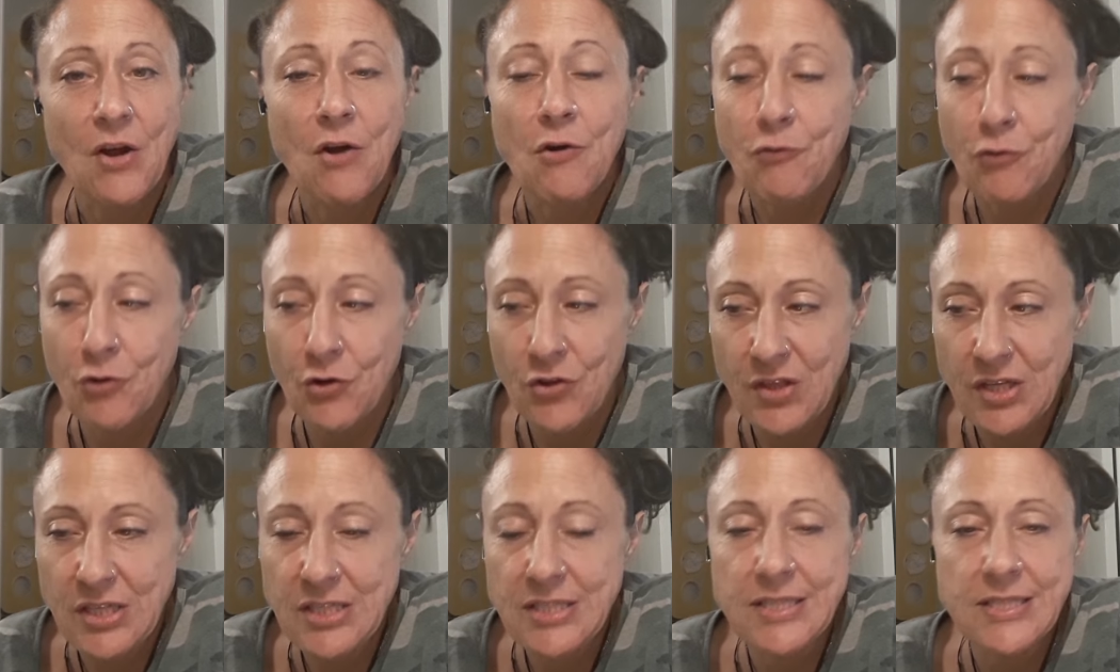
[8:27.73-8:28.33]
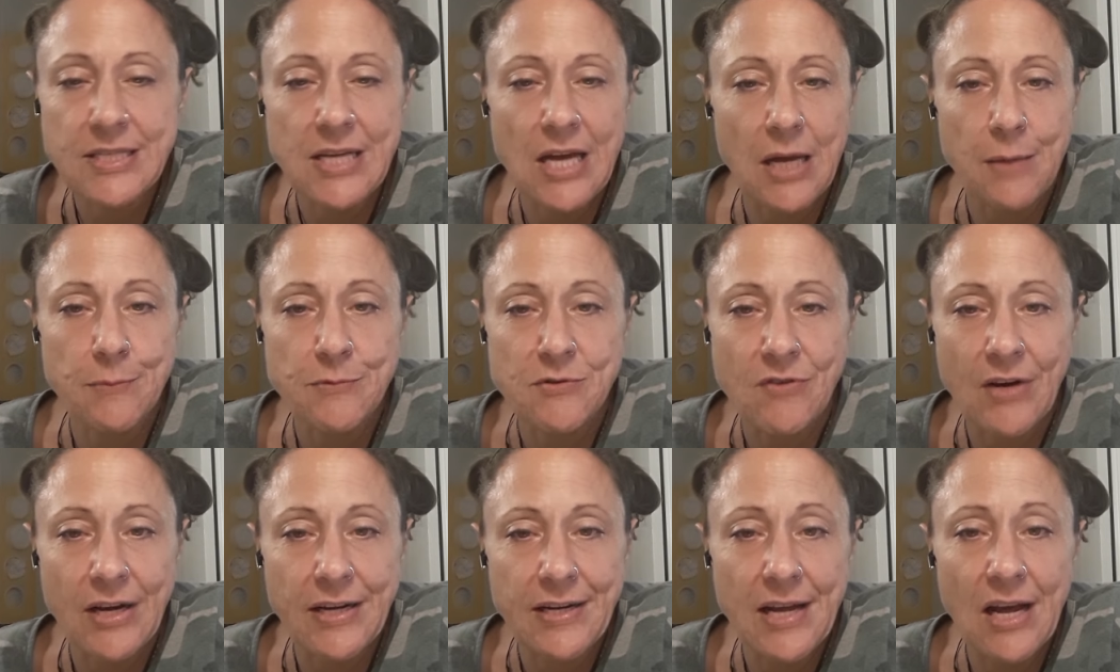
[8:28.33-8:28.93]
for these times
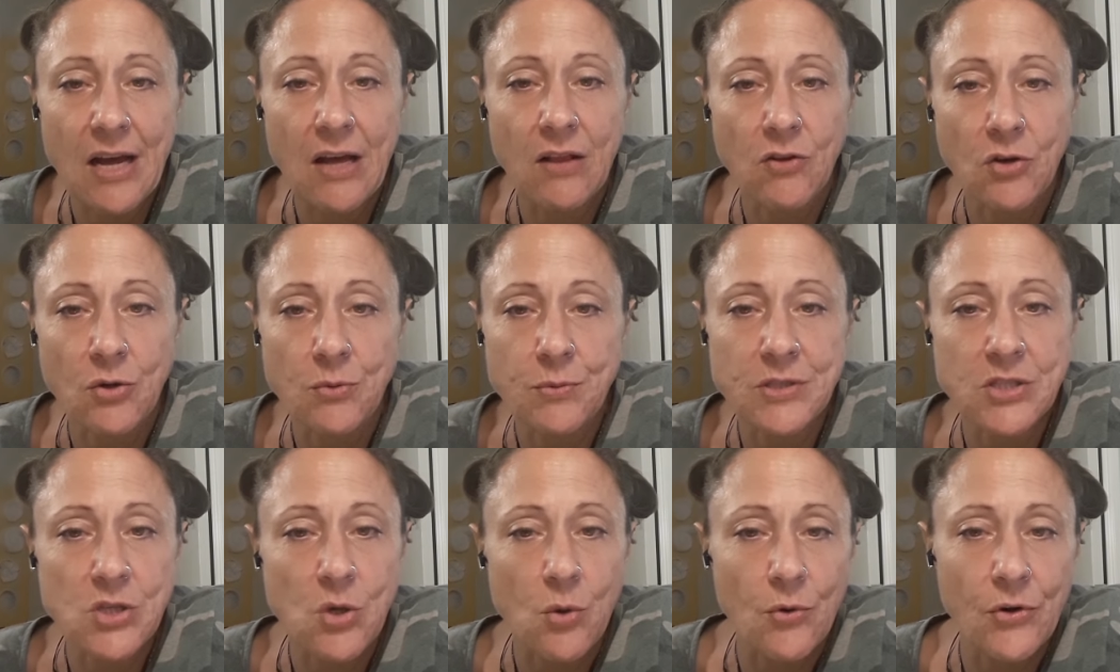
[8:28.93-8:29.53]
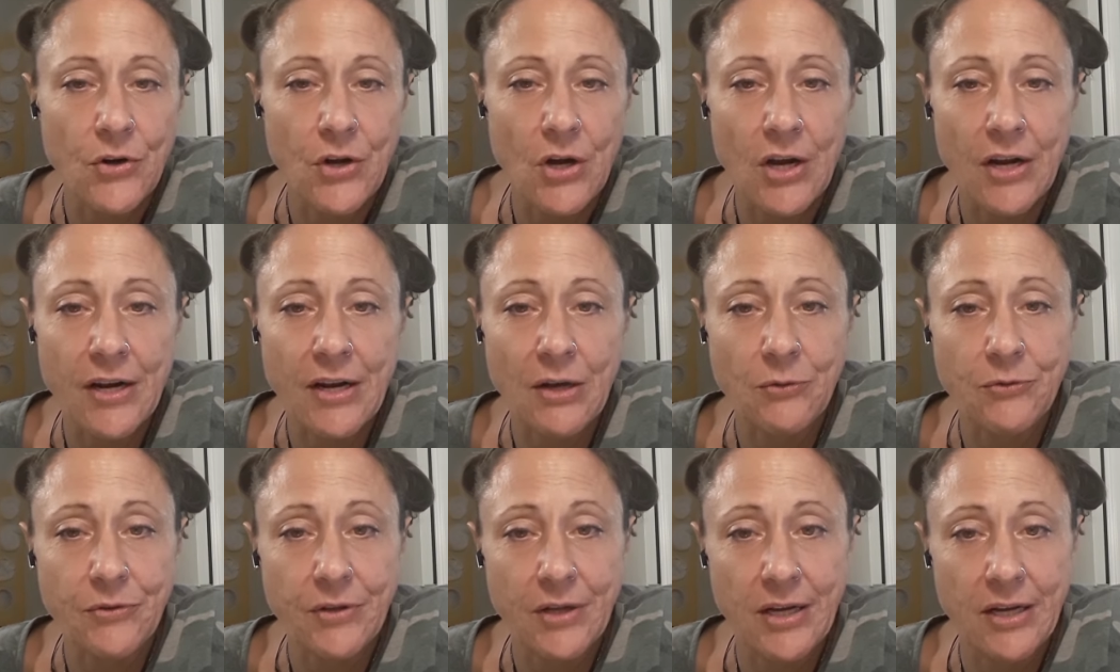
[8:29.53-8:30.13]
right now. Look what's going on
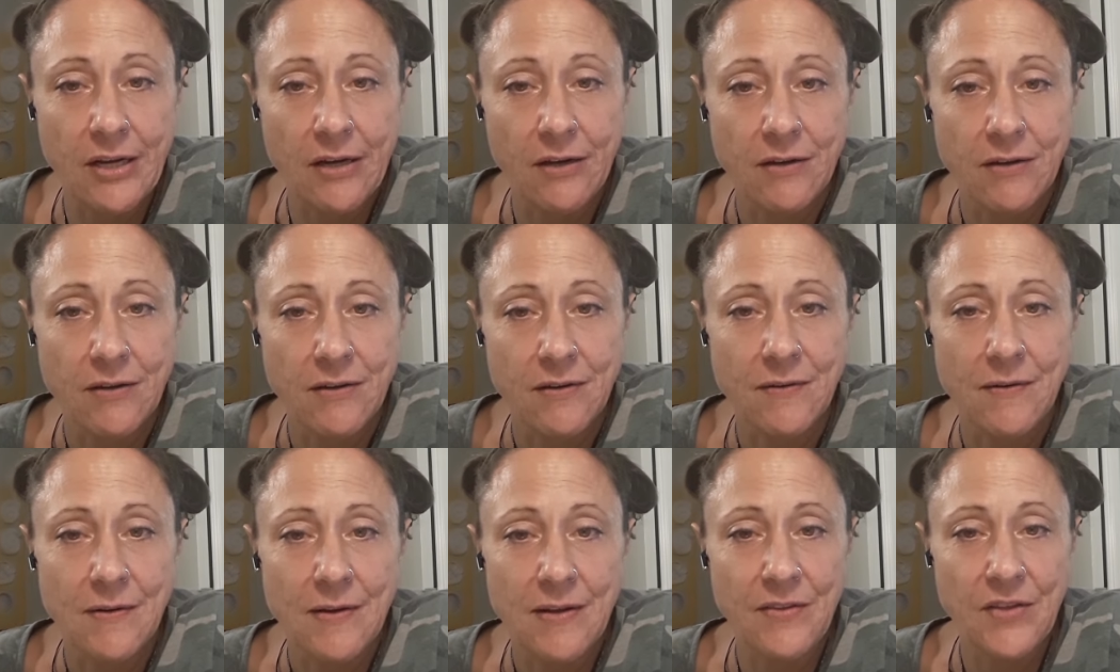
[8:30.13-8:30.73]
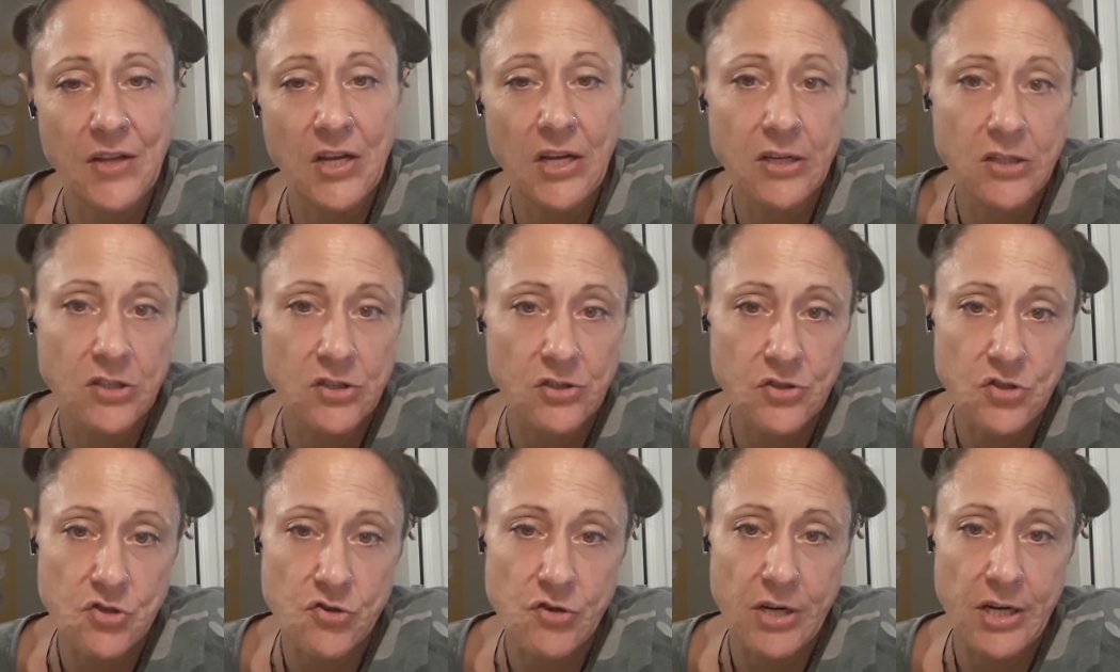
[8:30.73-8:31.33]
out there in the
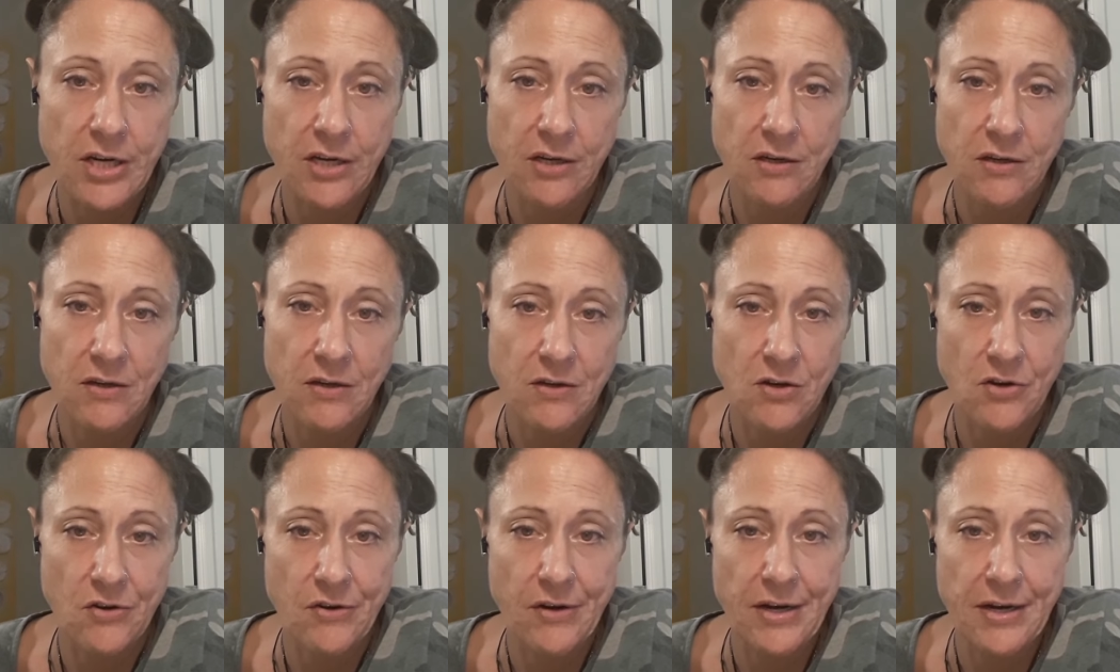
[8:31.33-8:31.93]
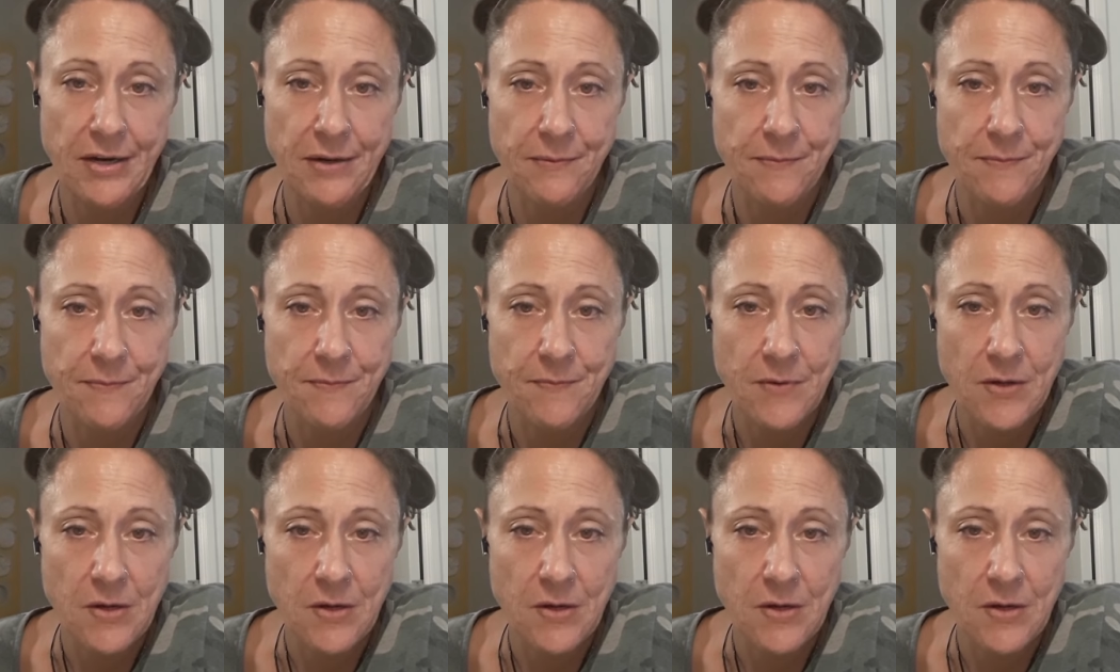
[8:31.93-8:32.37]
industry, all right?